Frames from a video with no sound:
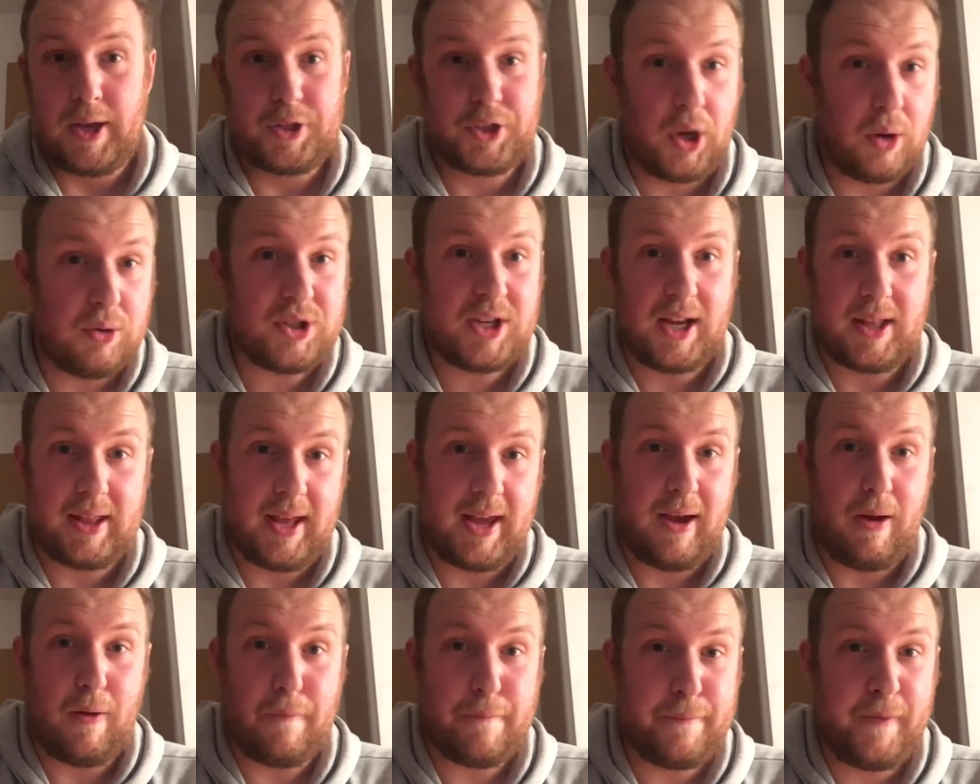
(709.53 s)
Go check that
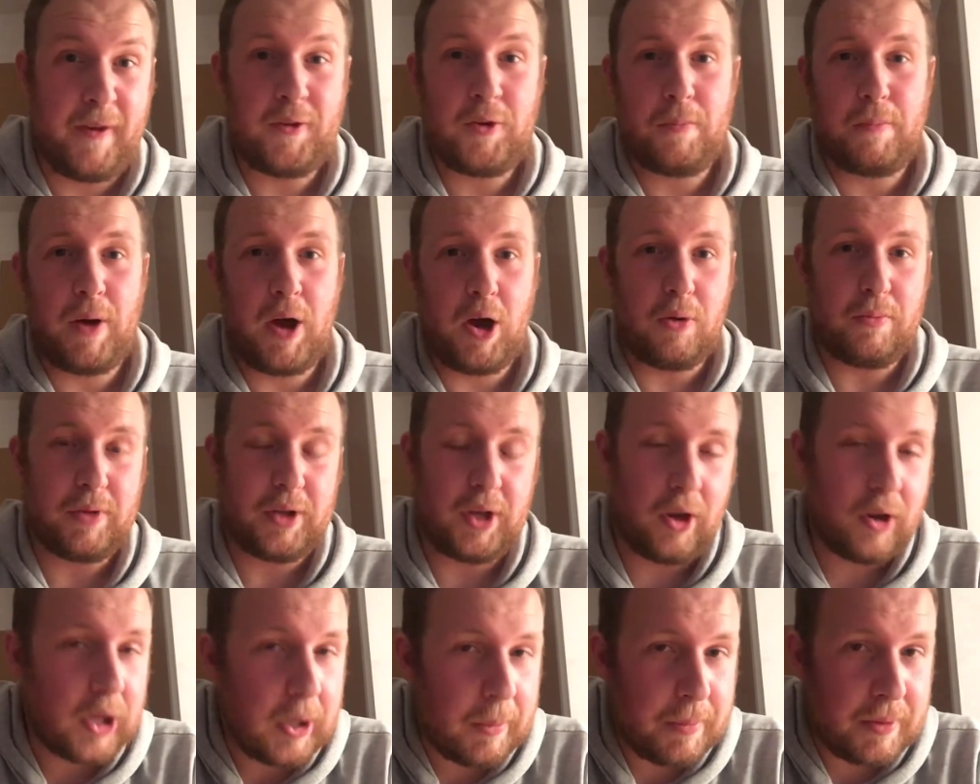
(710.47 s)
out. Final part will be
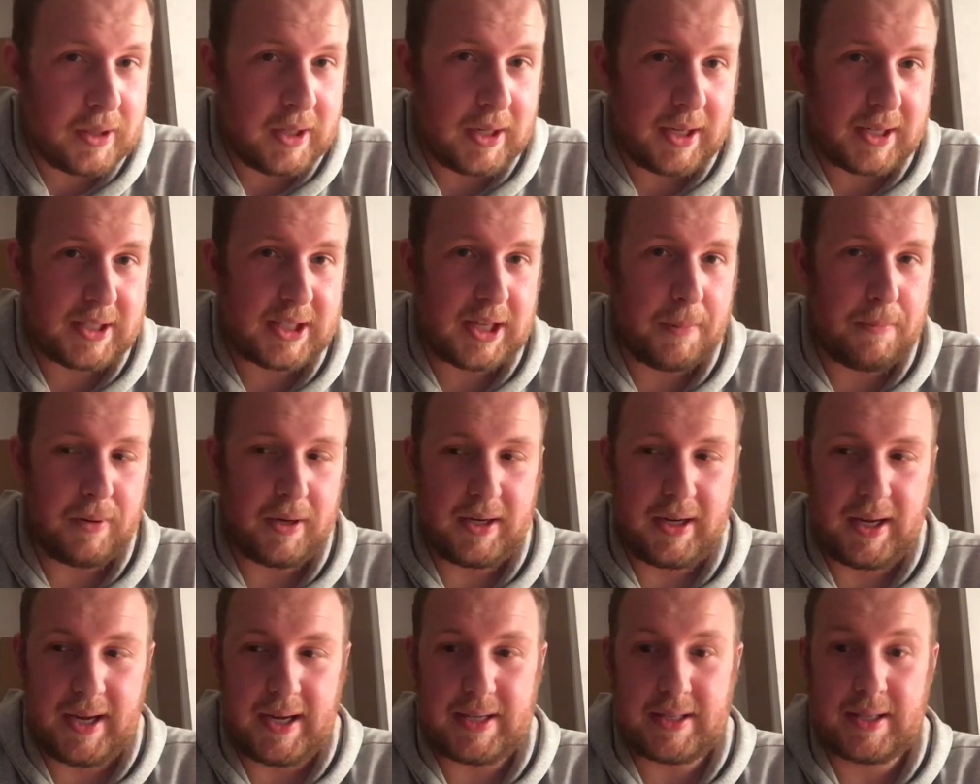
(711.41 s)
going up in the next couple of
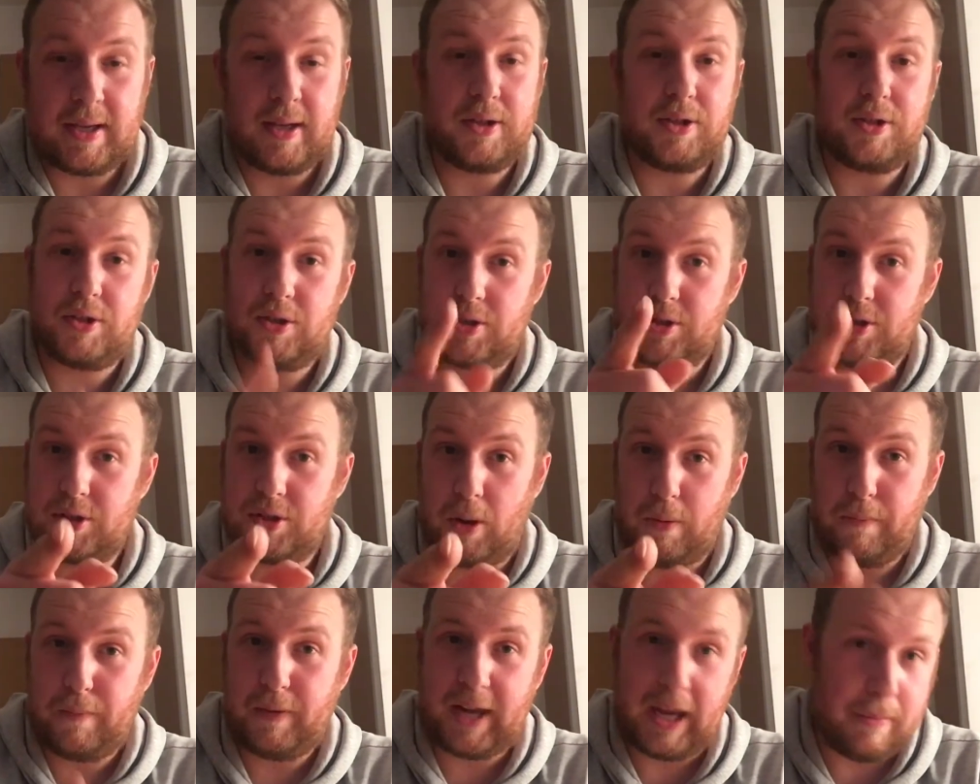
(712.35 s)
days.
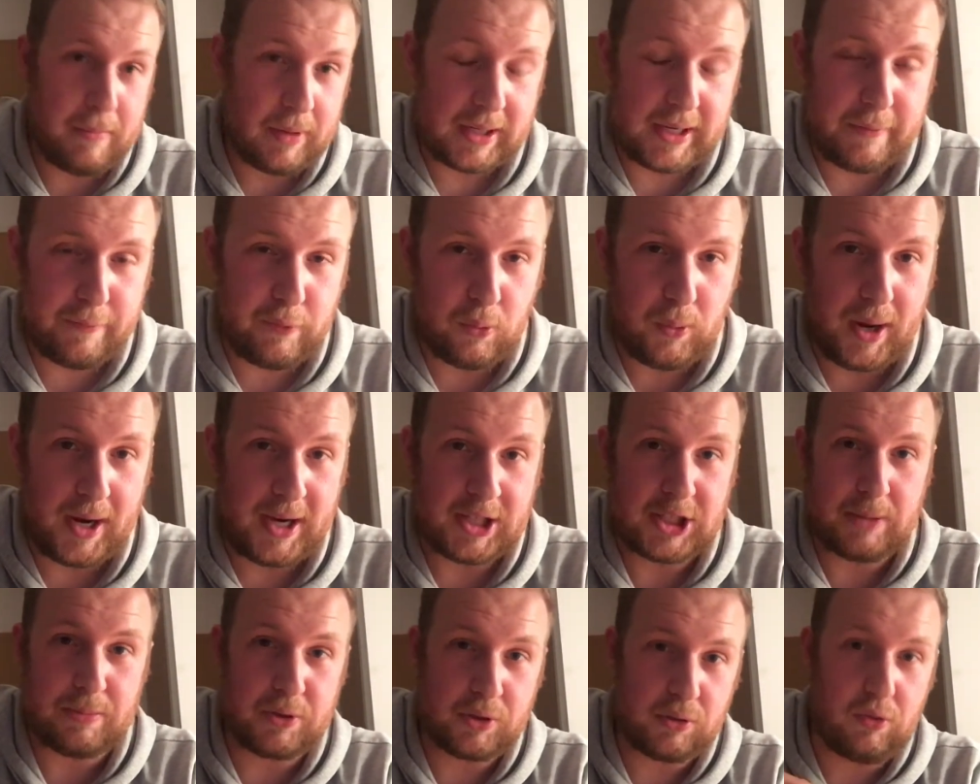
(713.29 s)
Don't forget my giveaway.
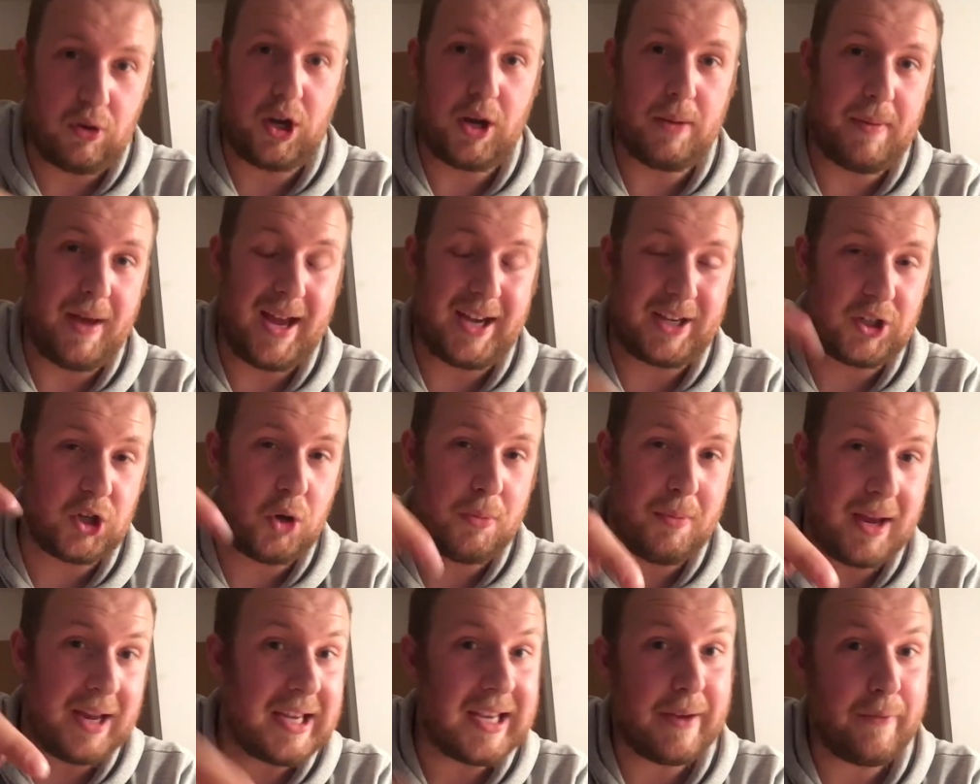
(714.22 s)
Subscribe and
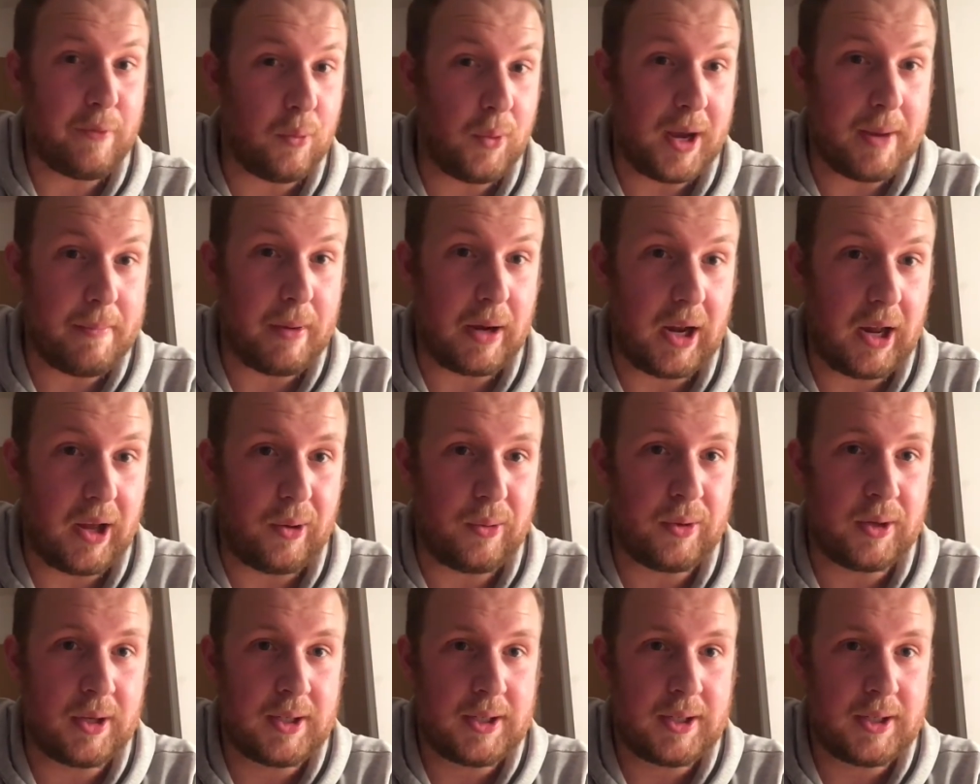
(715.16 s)
comment giveaway below.